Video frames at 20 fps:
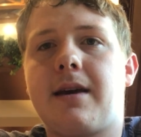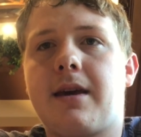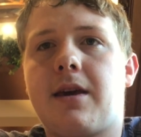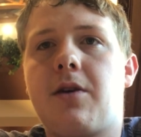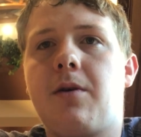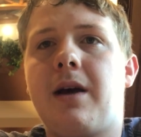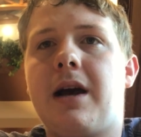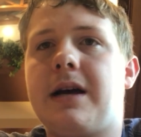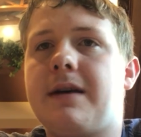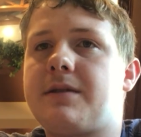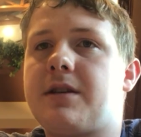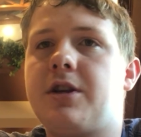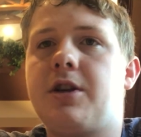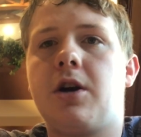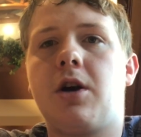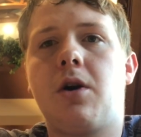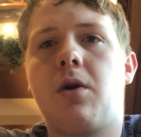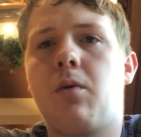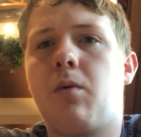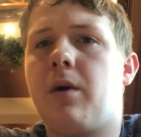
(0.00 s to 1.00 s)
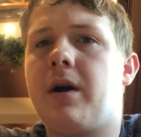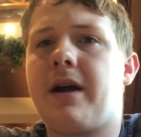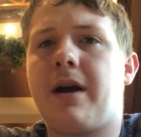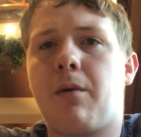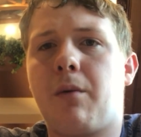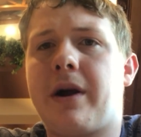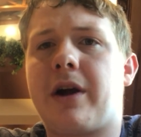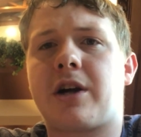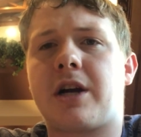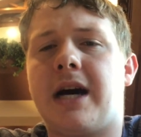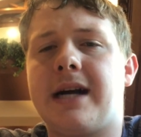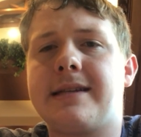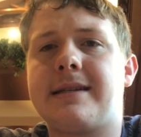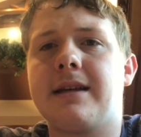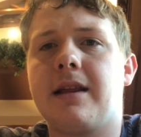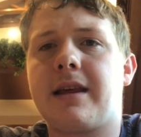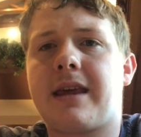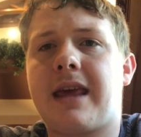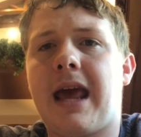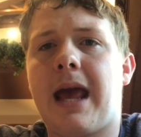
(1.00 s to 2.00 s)
Like, you have to know where
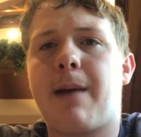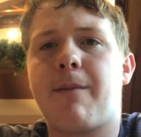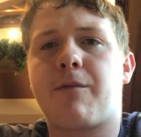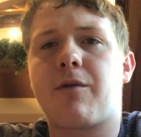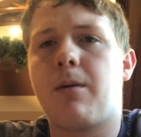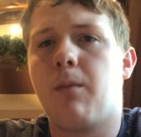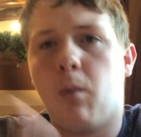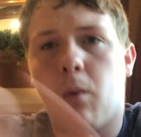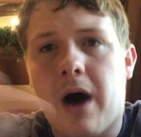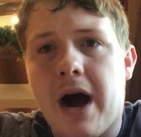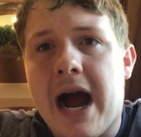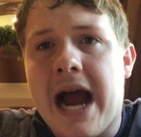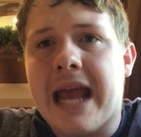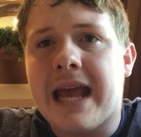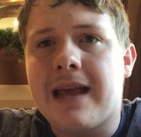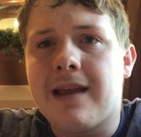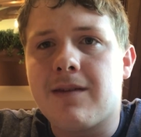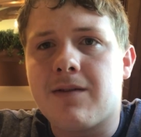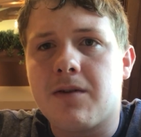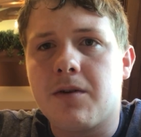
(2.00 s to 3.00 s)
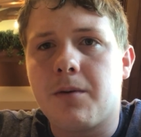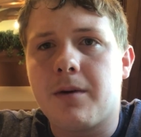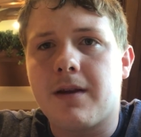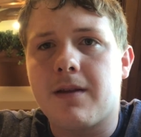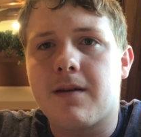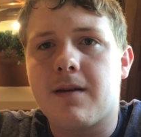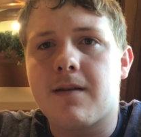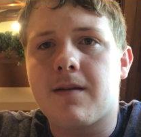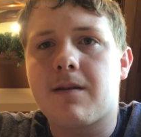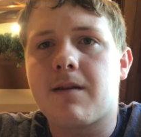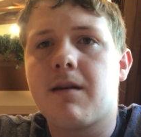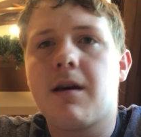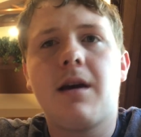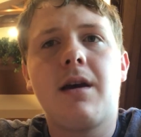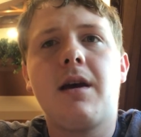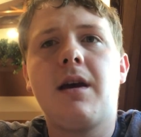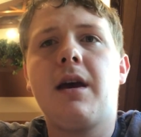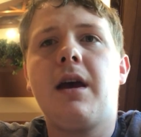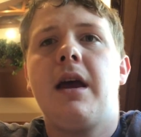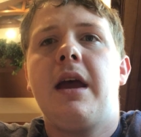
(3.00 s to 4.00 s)
Godzilla came from, why he's doing this,
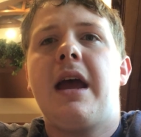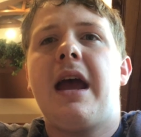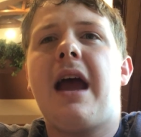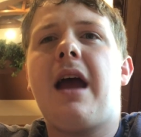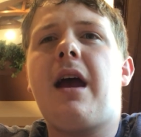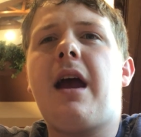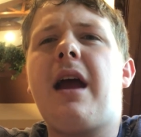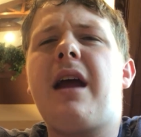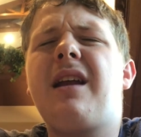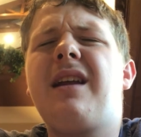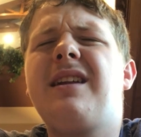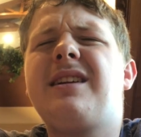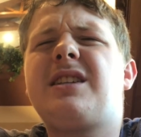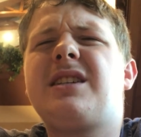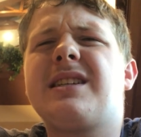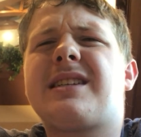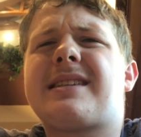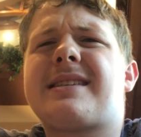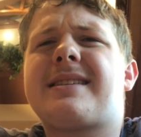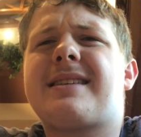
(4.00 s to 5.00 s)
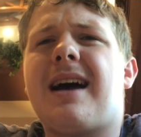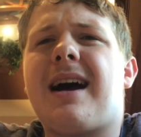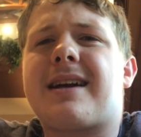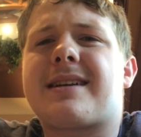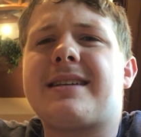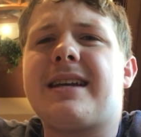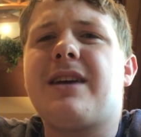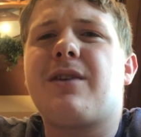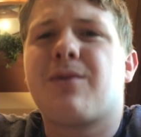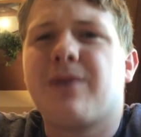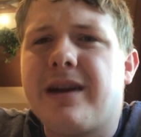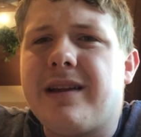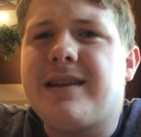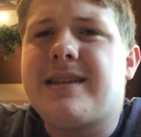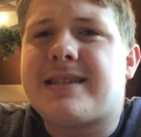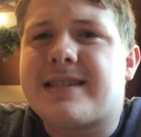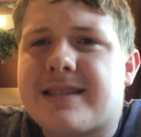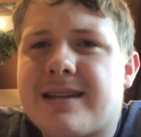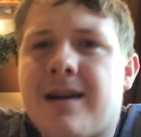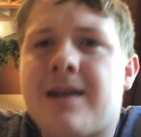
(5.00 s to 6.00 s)
and it just sucks. It
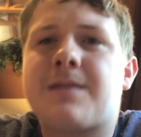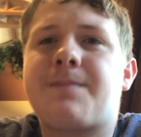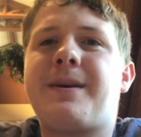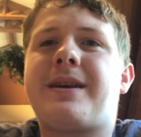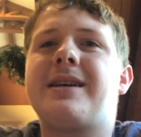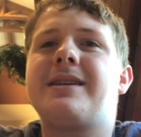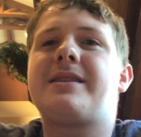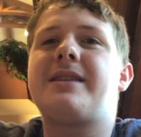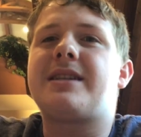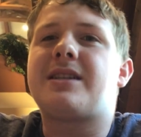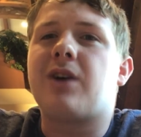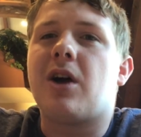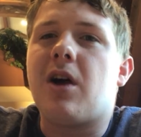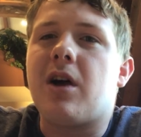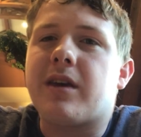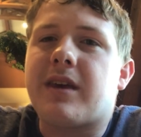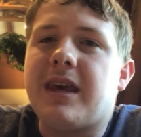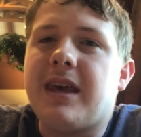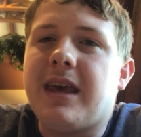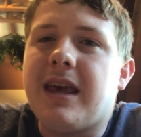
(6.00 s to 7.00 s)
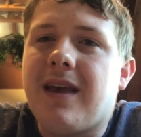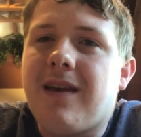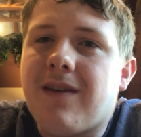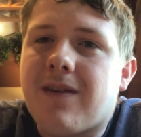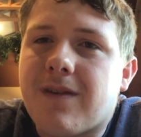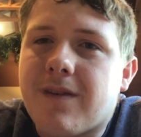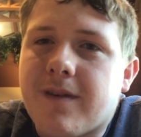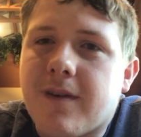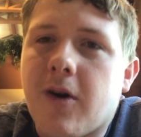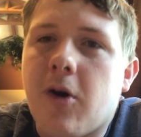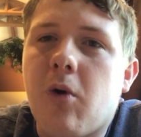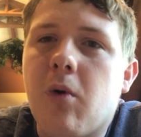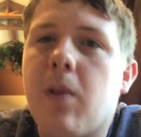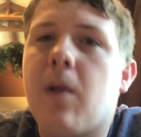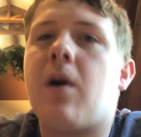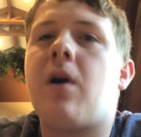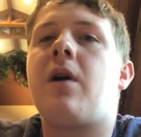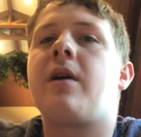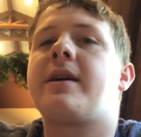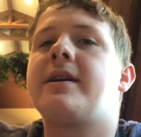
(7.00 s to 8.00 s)
really sucks because the talking is so
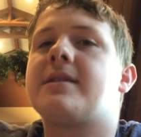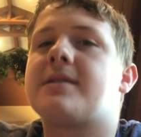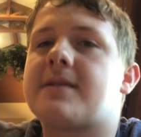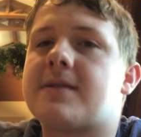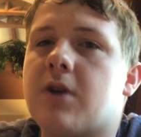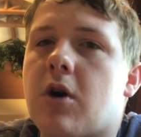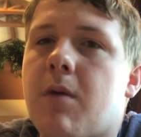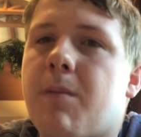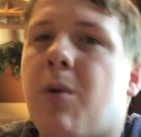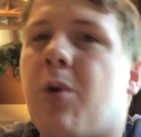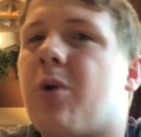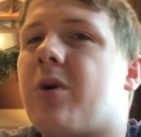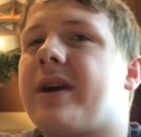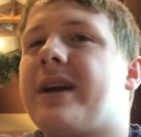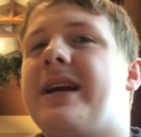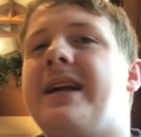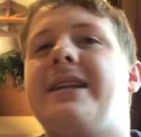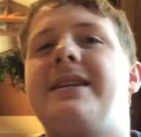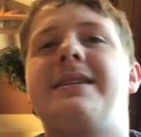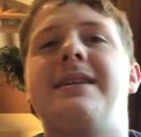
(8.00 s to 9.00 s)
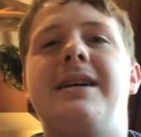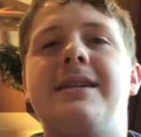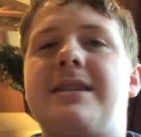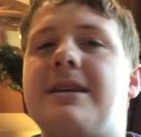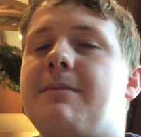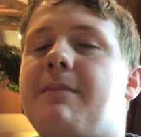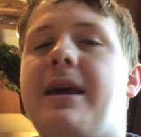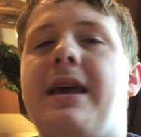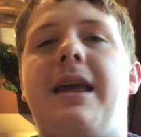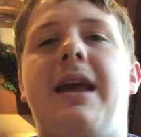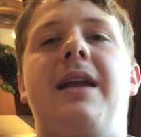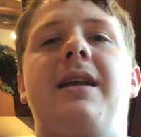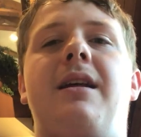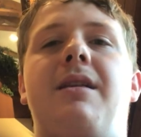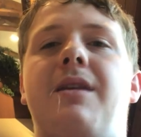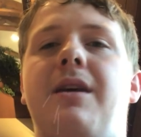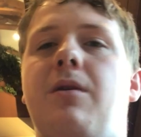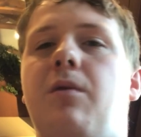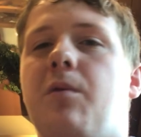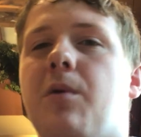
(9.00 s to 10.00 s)
long and so boring. It doesn't make
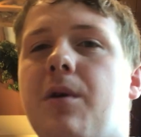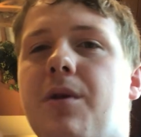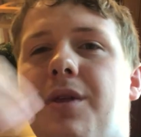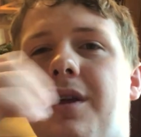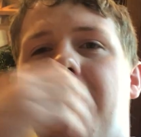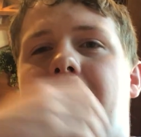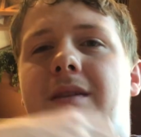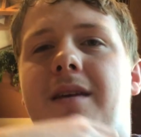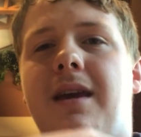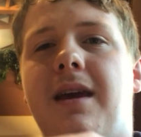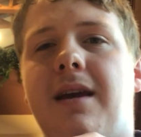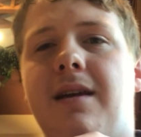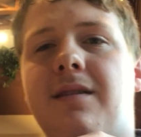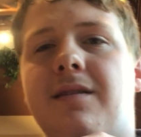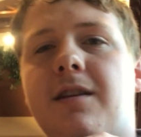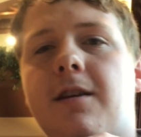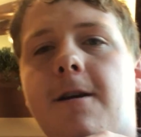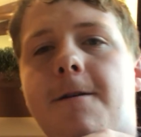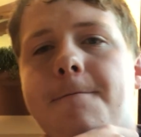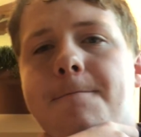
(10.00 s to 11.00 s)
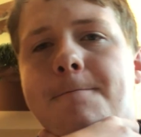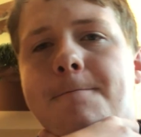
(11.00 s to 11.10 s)
anything worth it in the end.